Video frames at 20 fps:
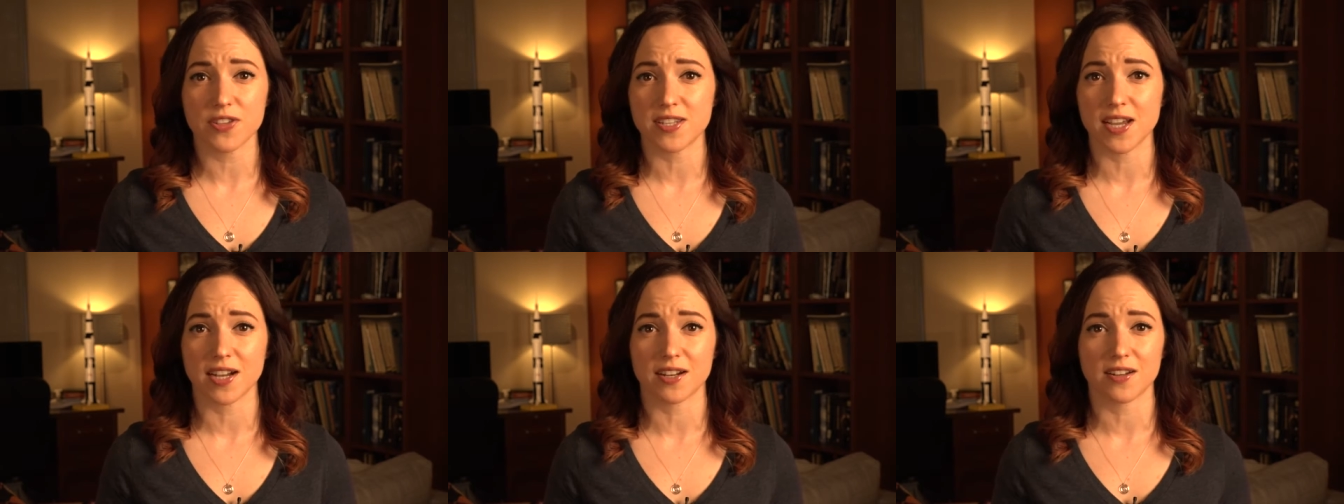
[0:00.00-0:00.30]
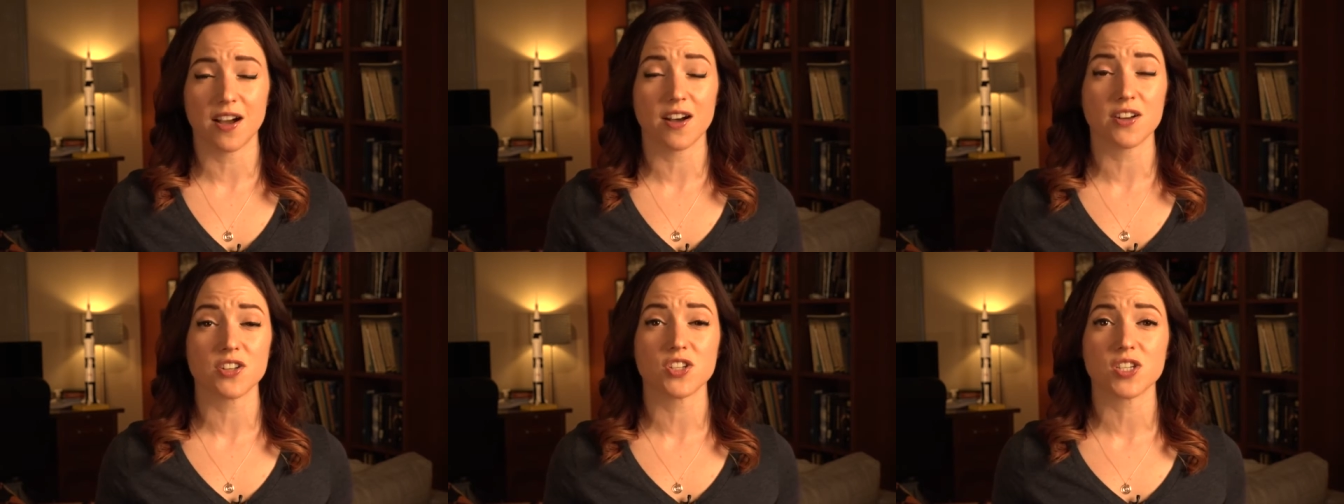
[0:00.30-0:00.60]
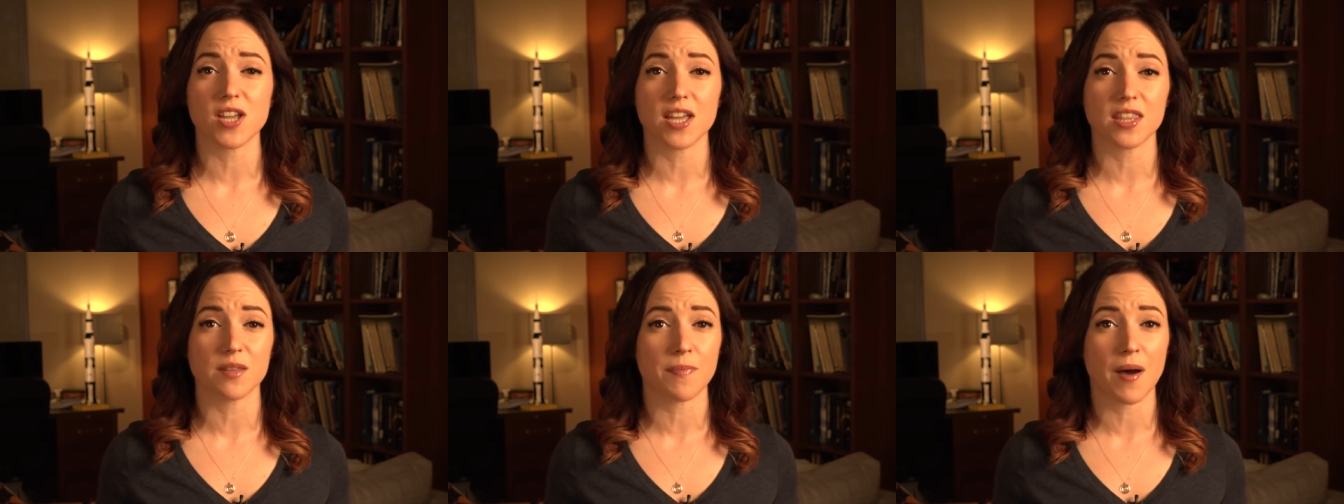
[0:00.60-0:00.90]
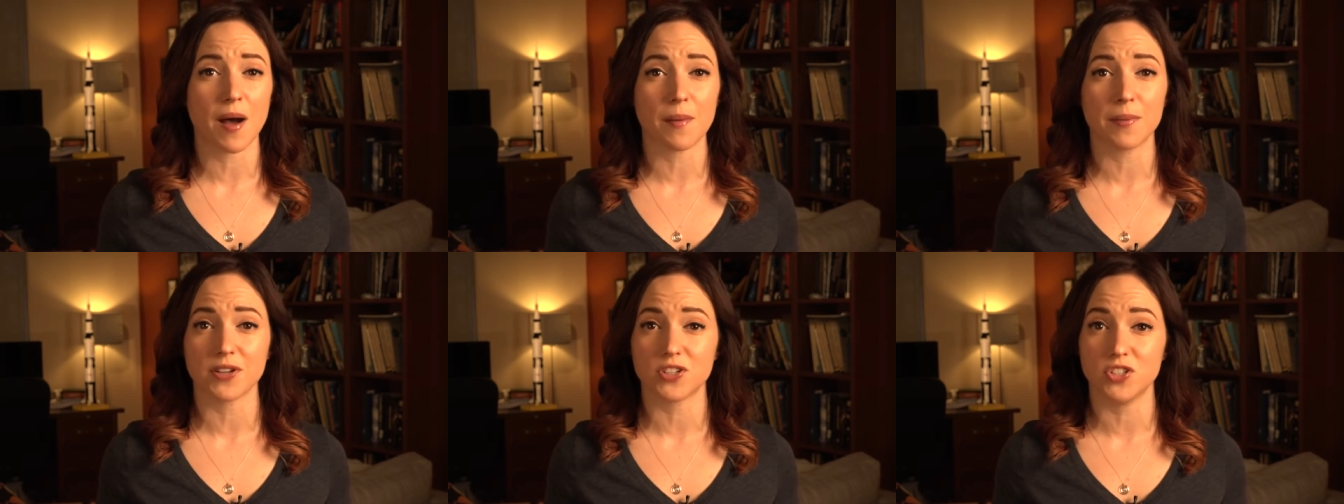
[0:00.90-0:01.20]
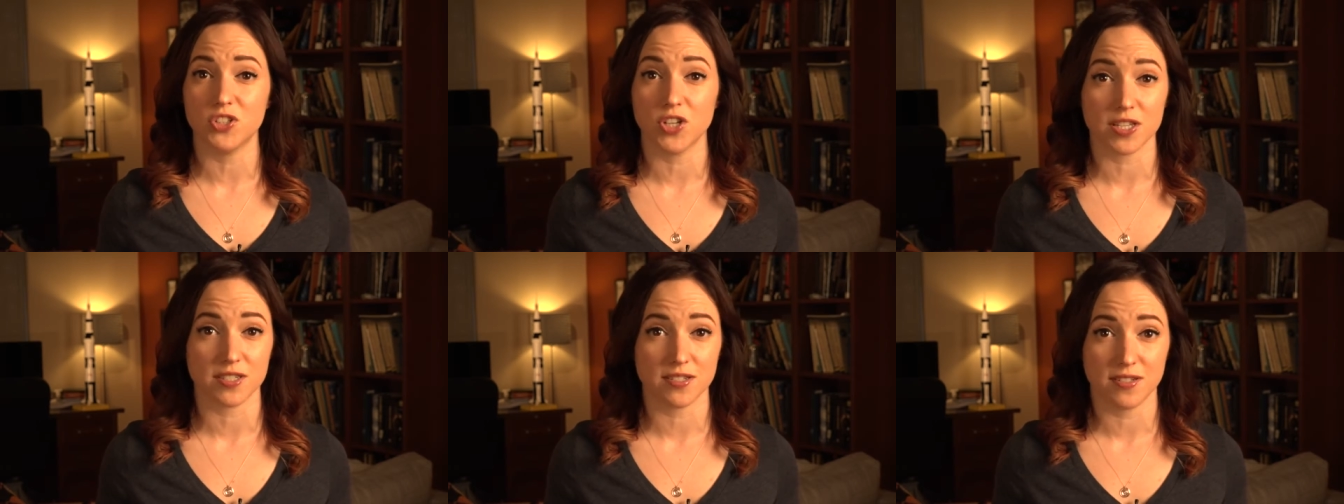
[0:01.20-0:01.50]
this technology and the
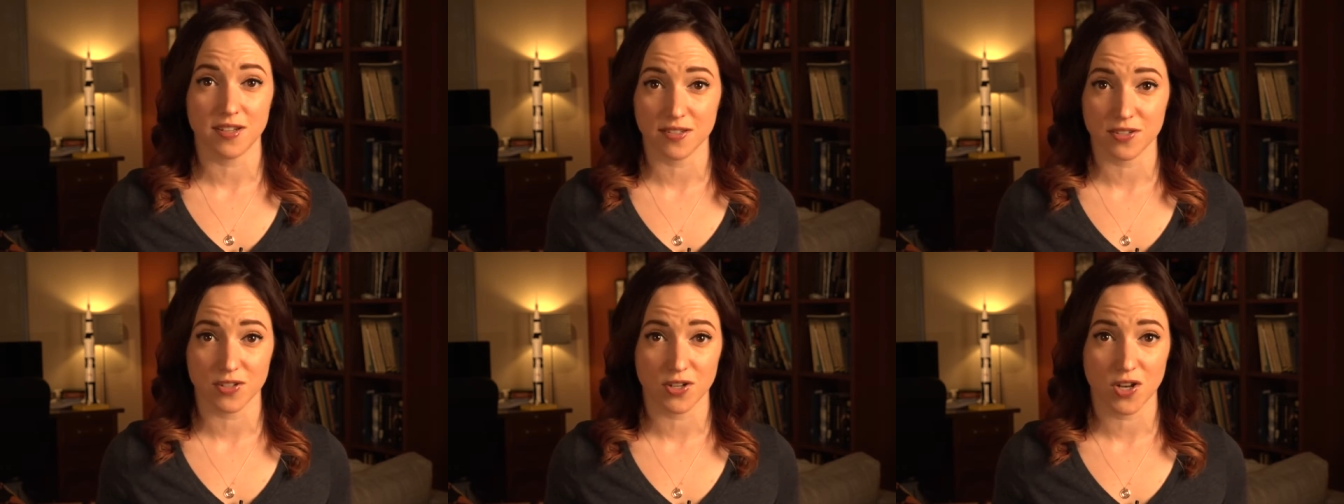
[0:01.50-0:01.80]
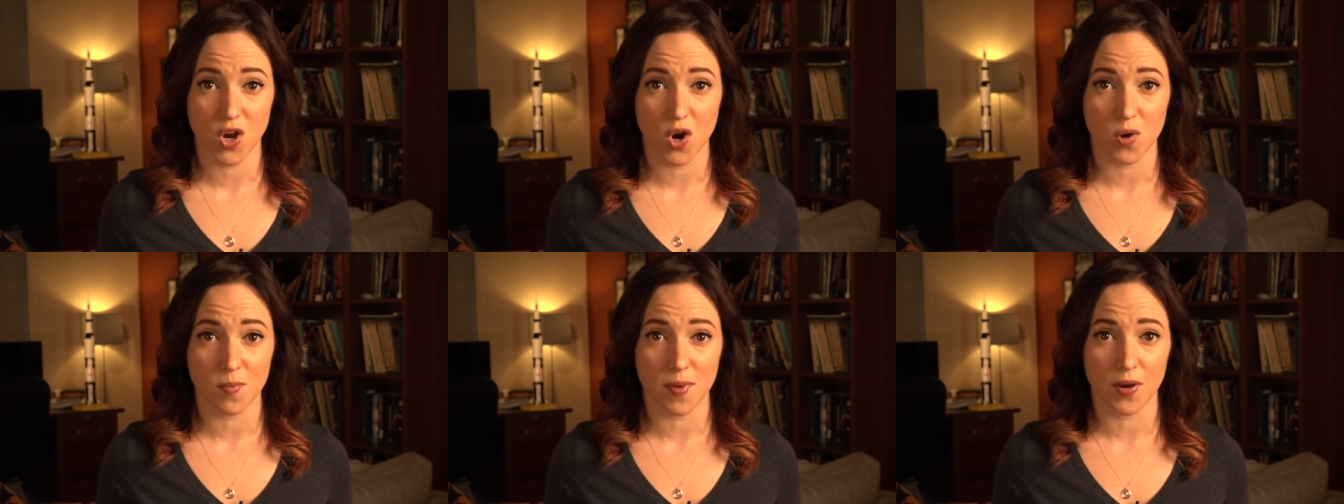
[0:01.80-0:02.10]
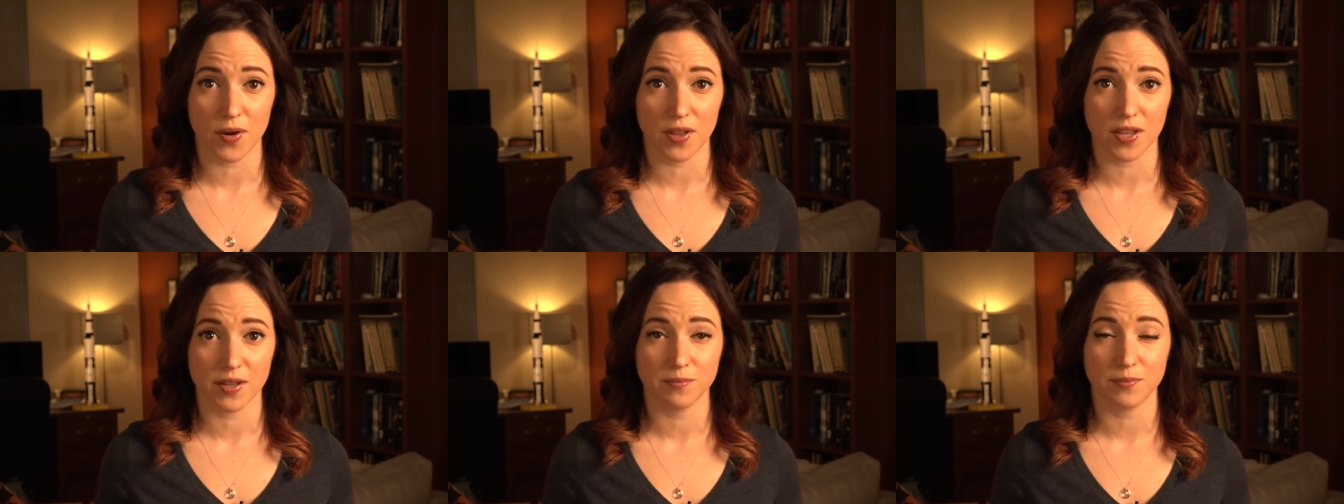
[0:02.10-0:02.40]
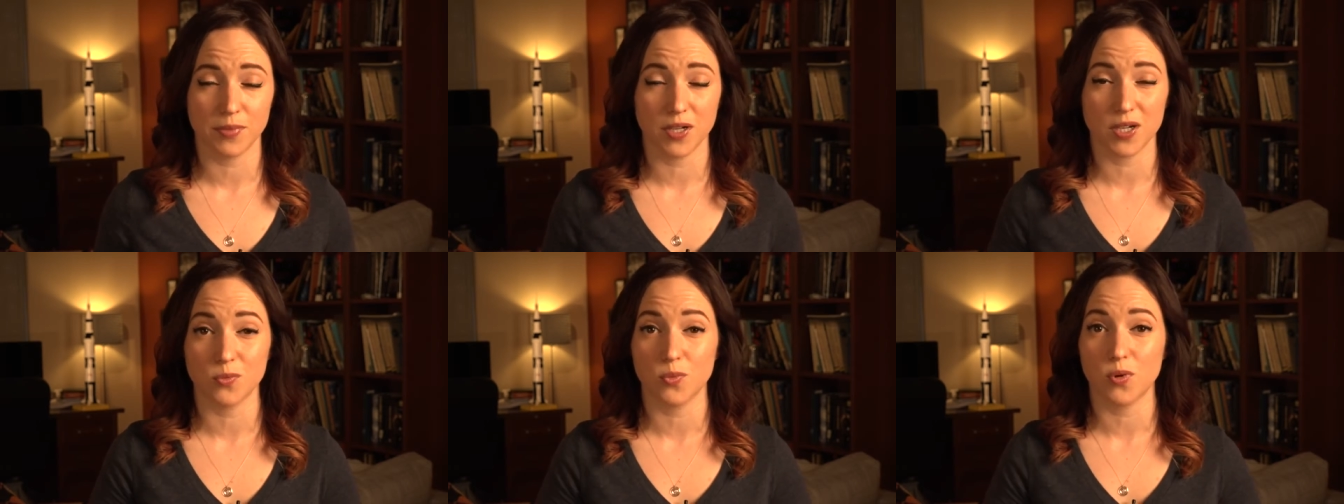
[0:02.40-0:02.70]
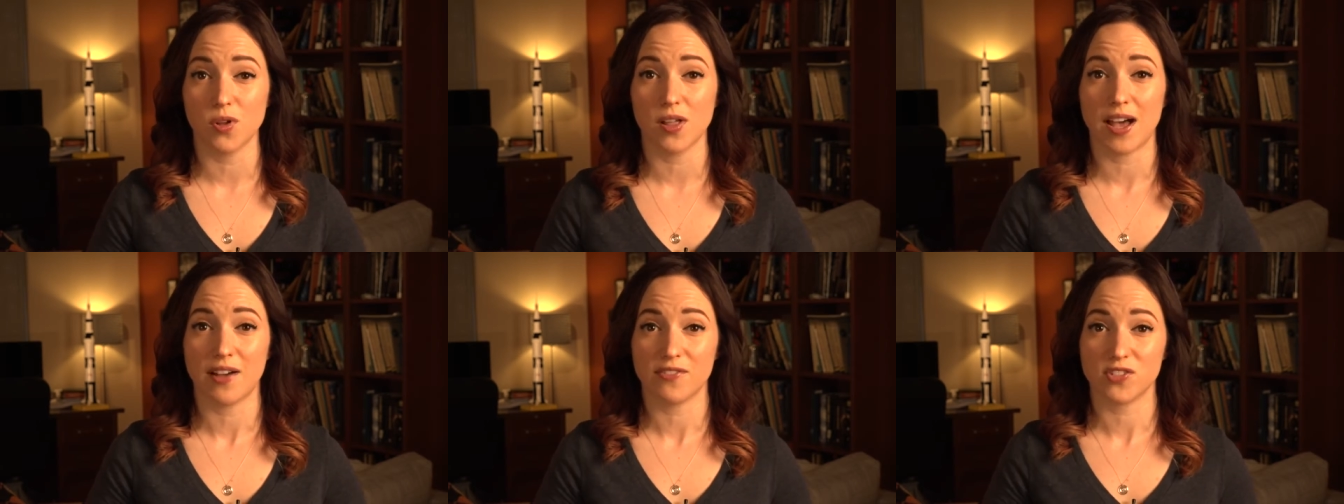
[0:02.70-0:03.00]
public just doesn't know about it,
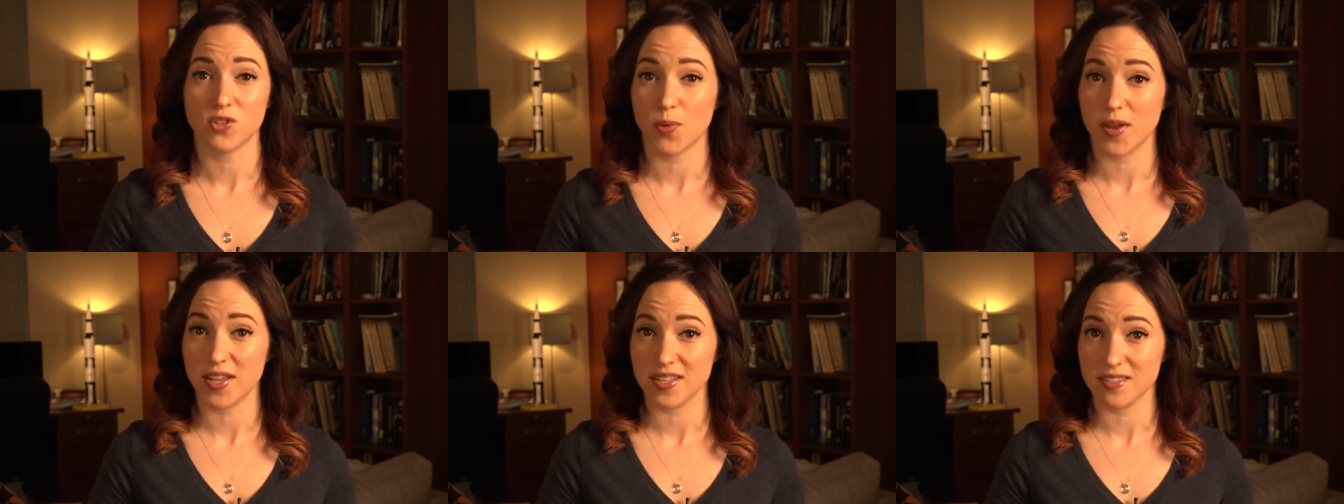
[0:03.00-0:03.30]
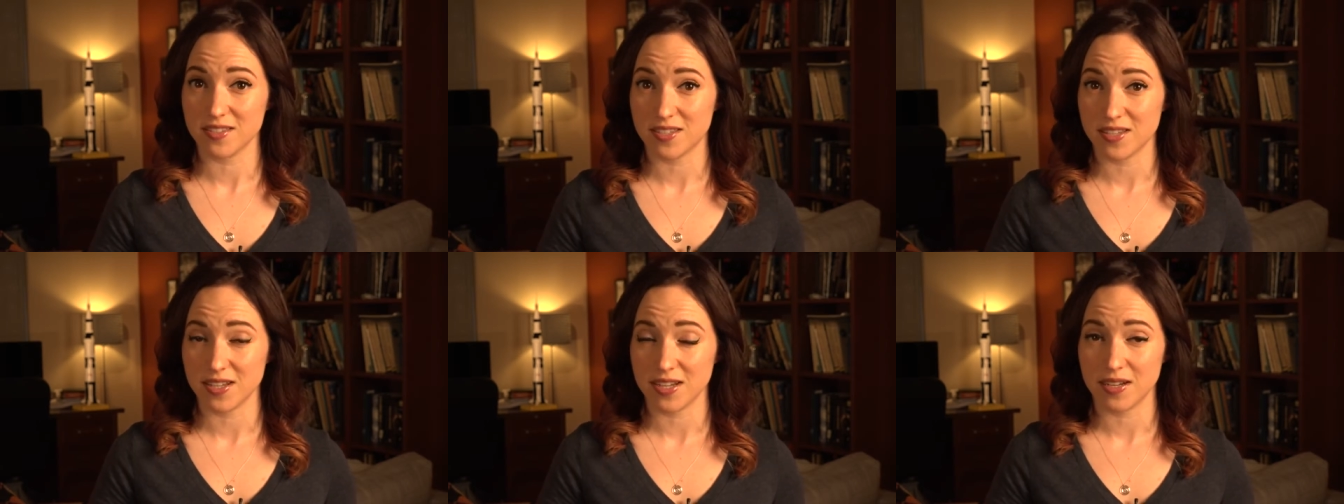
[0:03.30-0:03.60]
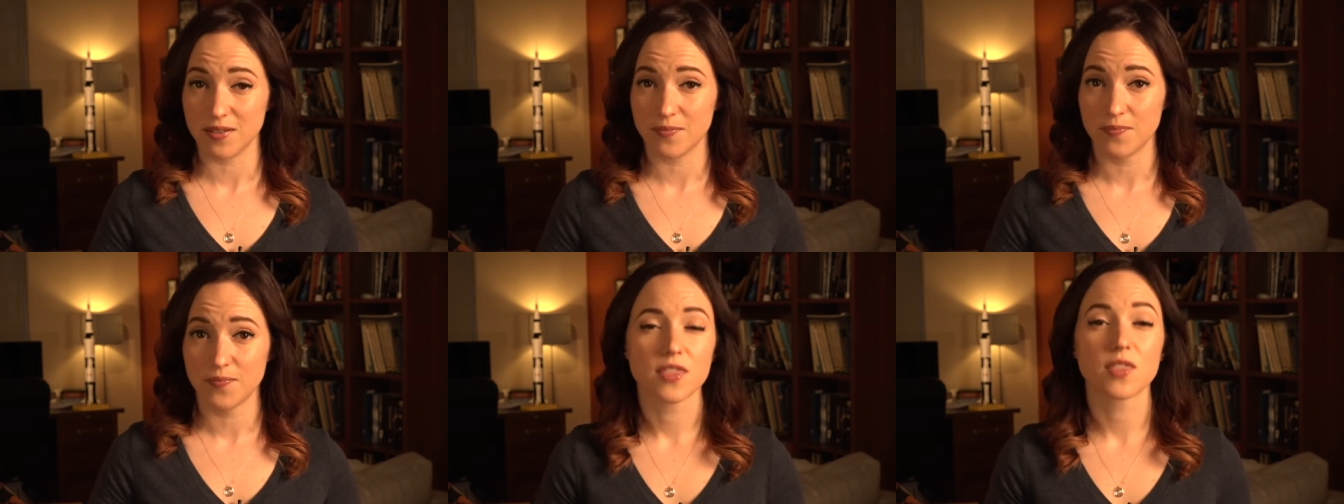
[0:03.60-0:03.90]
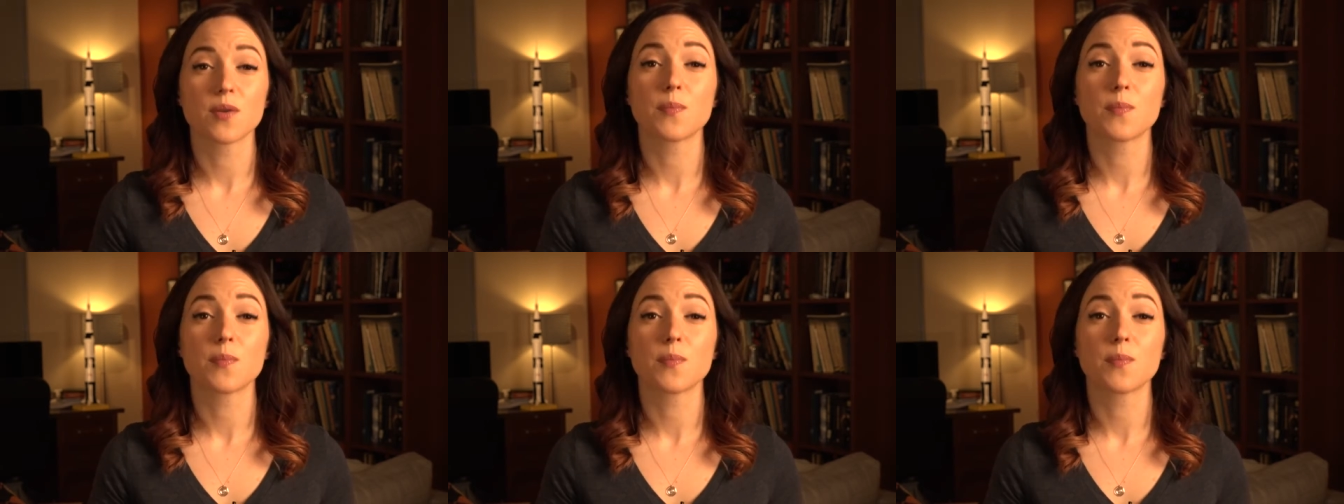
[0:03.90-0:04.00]
but we'll have to wait and see.